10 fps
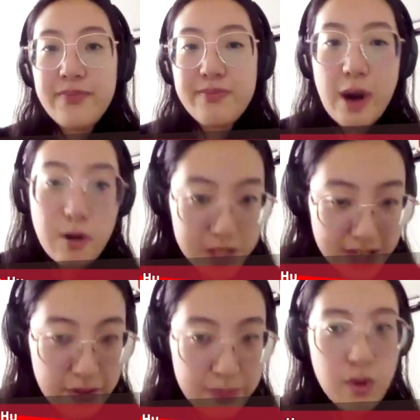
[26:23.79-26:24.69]
post
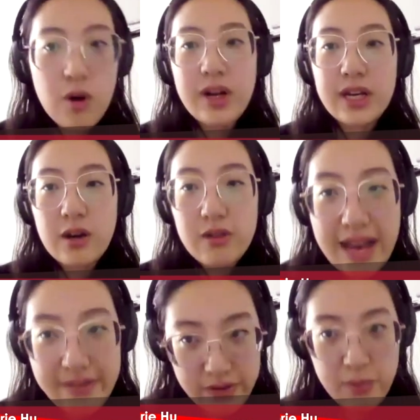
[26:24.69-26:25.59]
even more and go
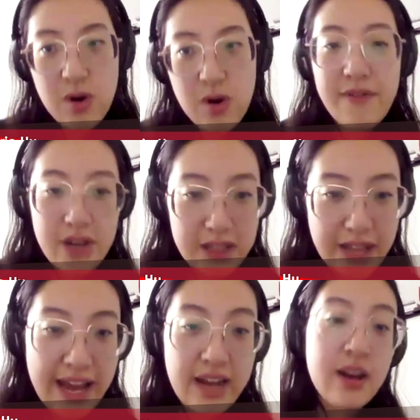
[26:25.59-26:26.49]
live even more often
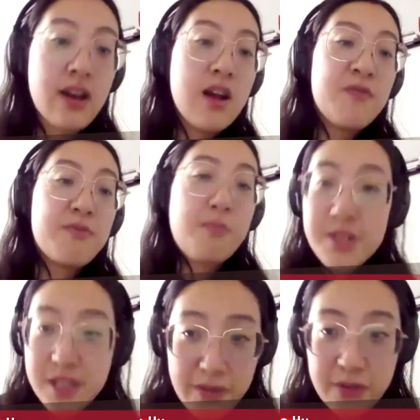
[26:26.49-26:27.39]
online,
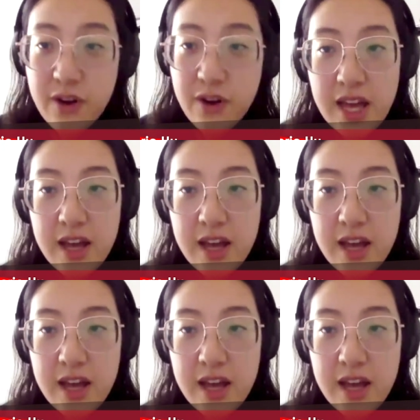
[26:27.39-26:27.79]
mostly for free.